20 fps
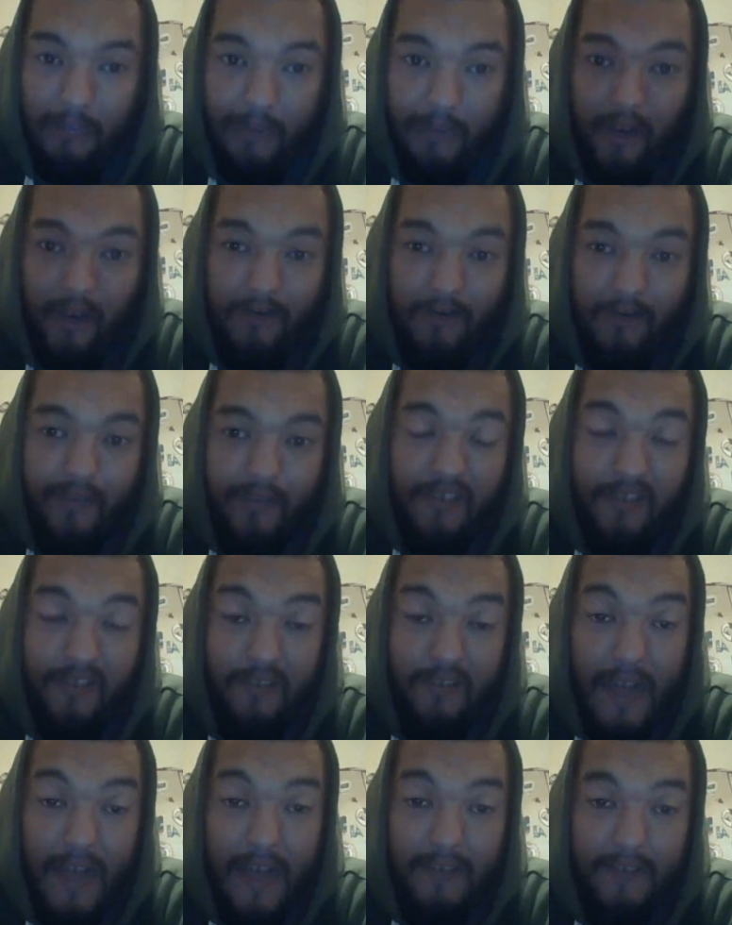Payback
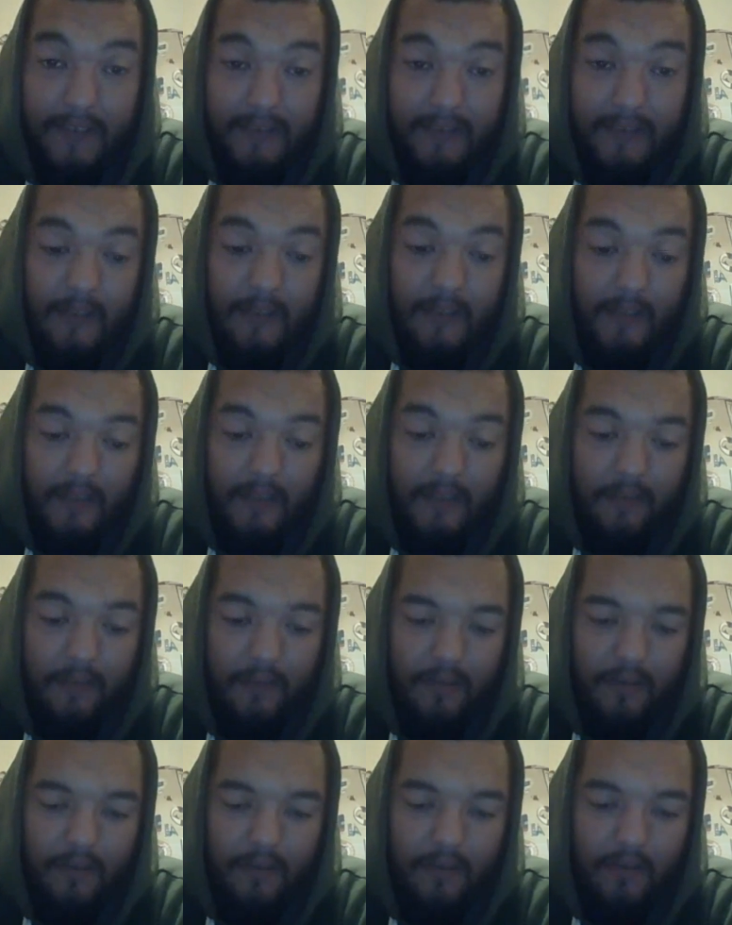was his last
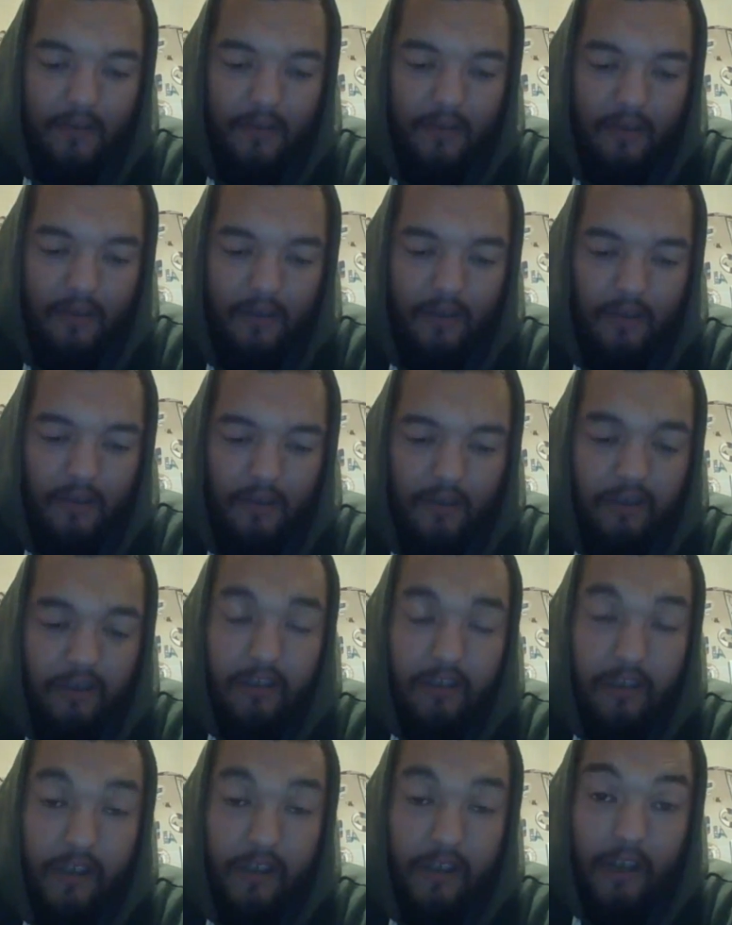
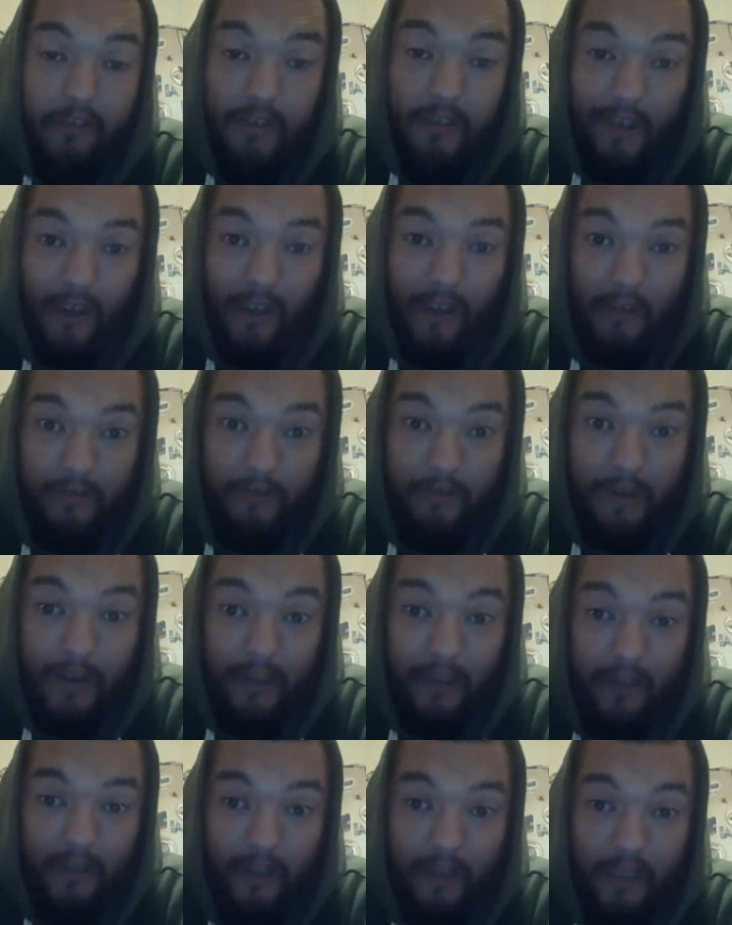day on the contract,
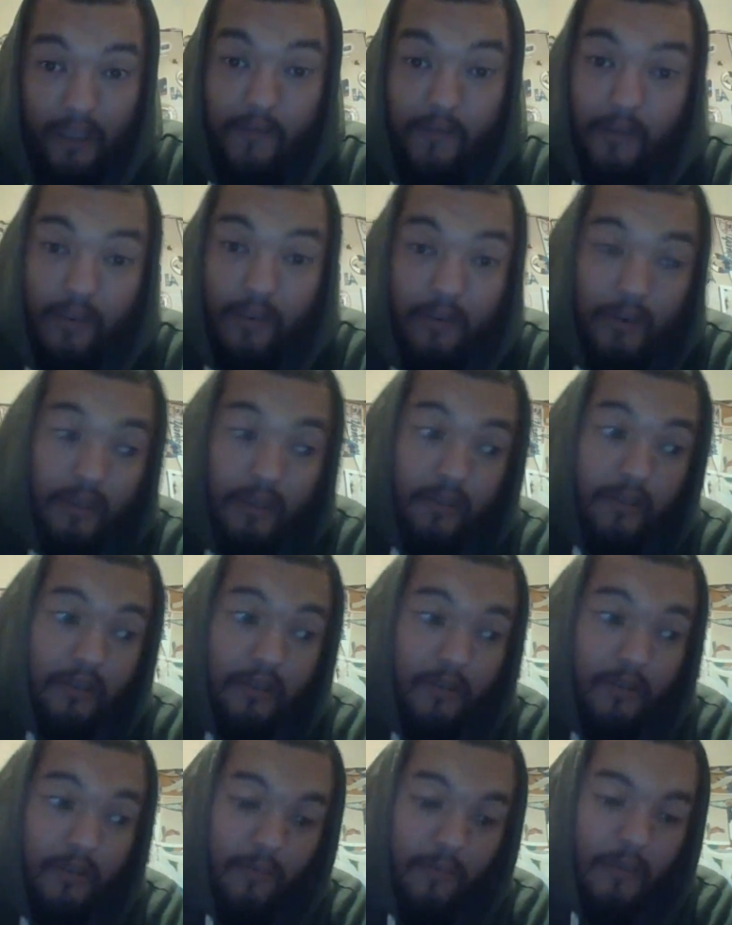even though Vince
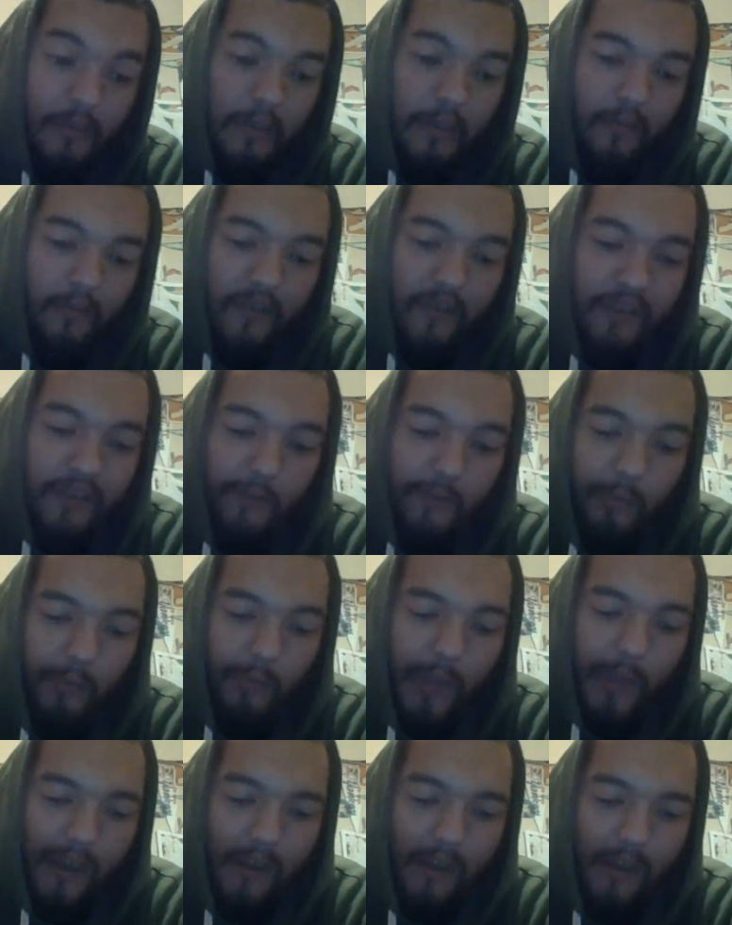
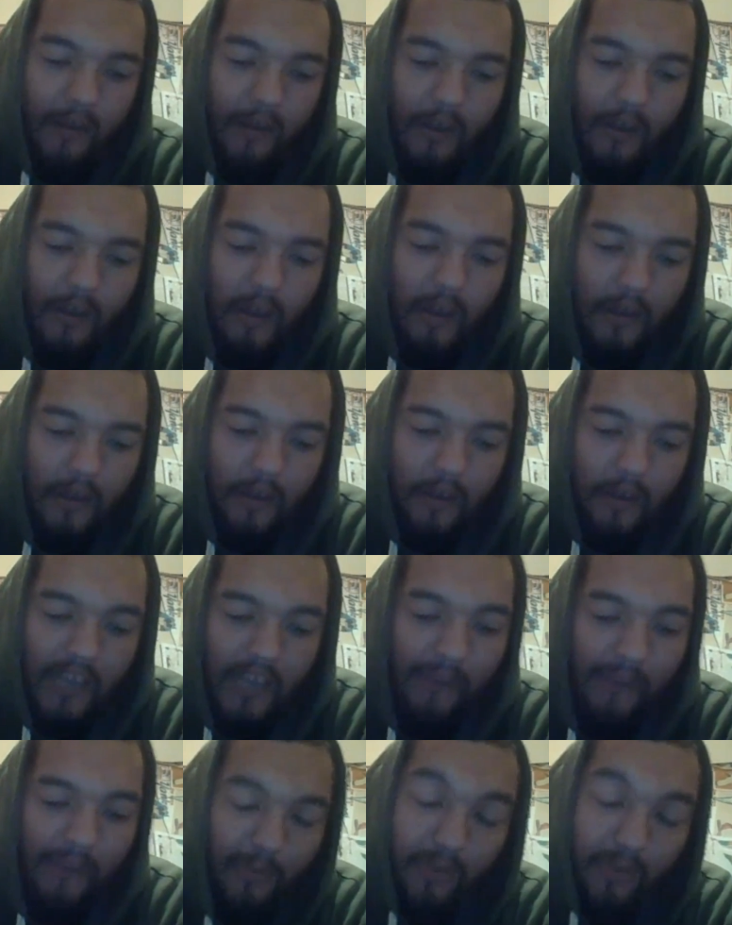McMahon gave
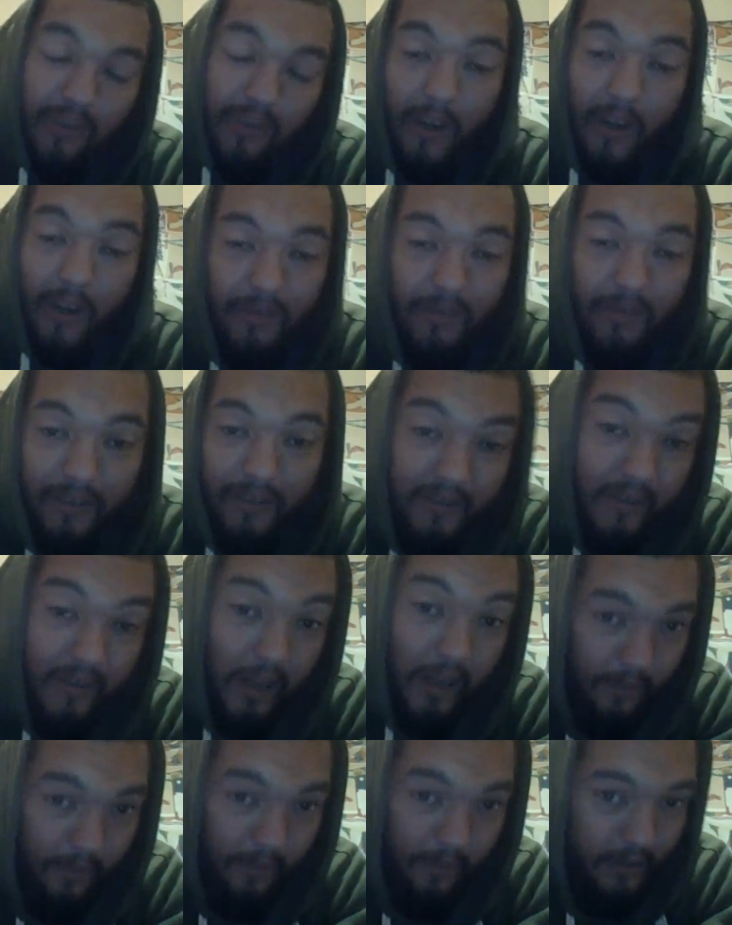him a contract to stay
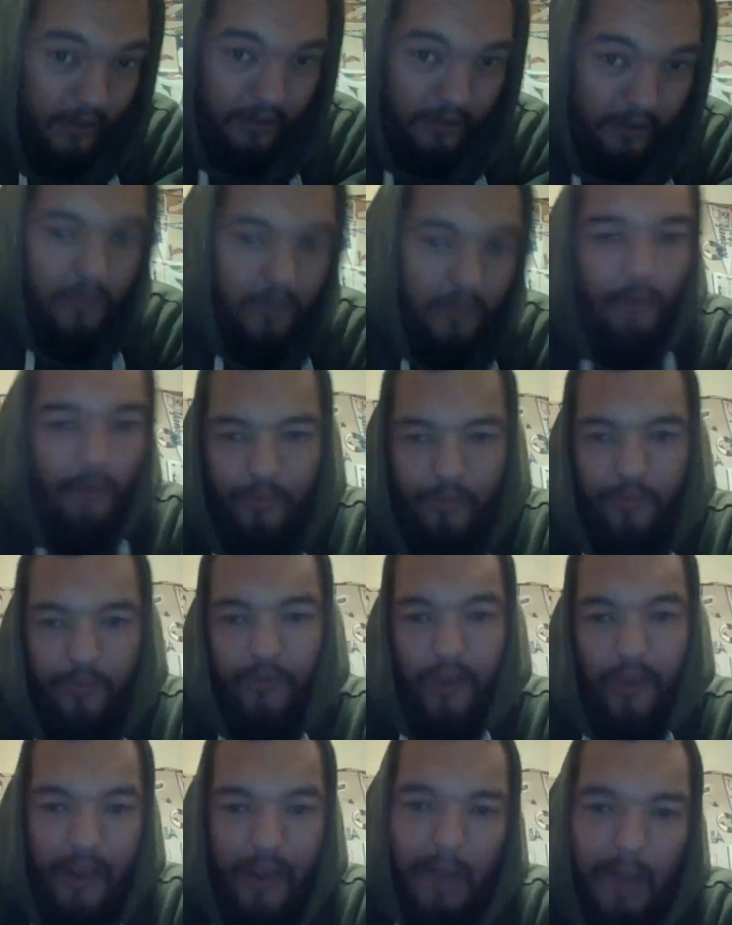for an extra month with that
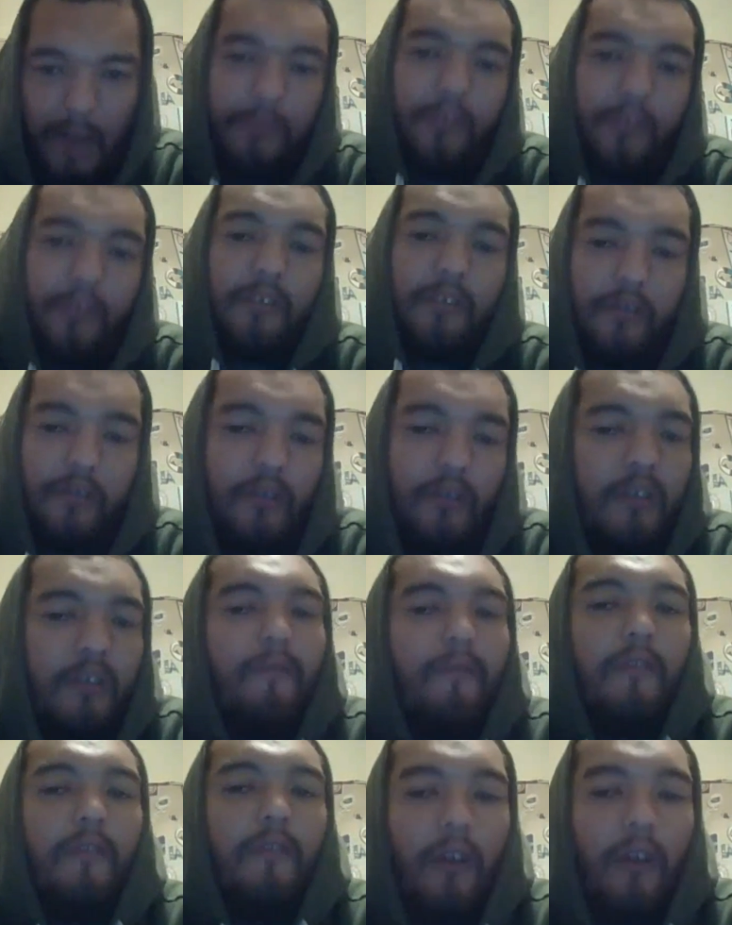happen and
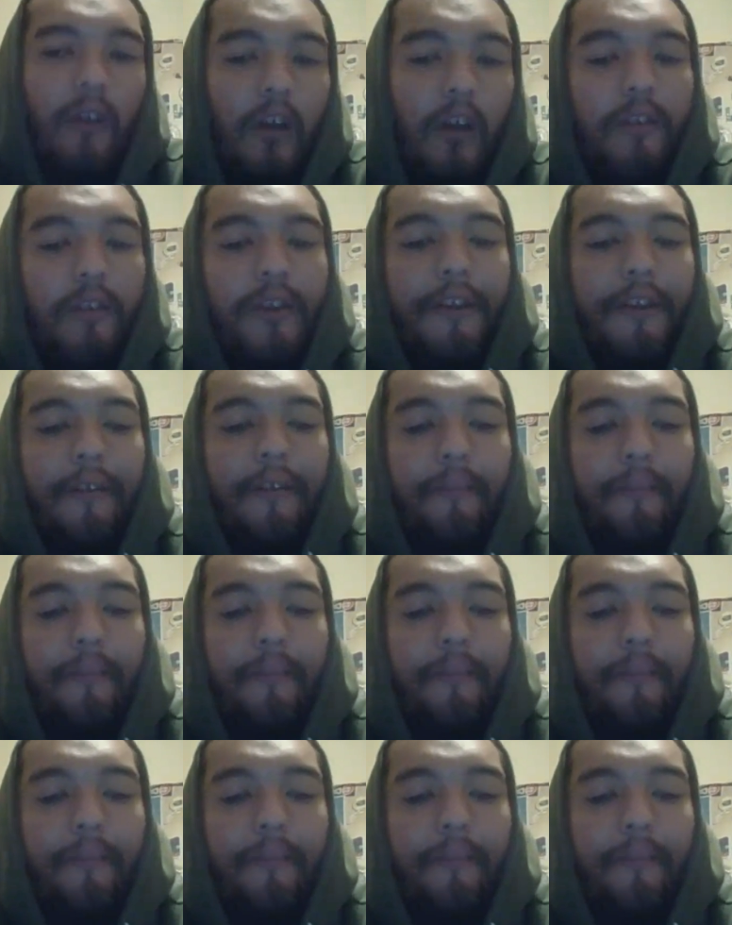all that.